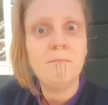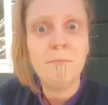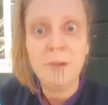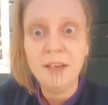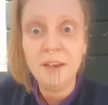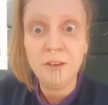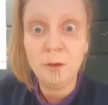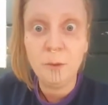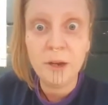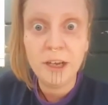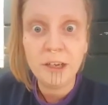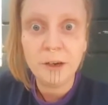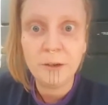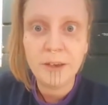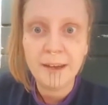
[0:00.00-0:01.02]
being the
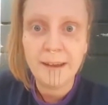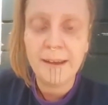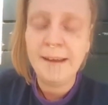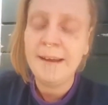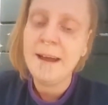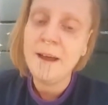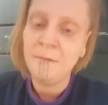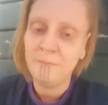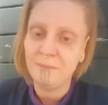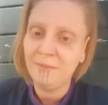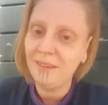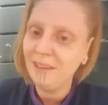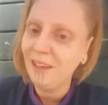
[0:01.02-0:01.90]
weirdo that I am,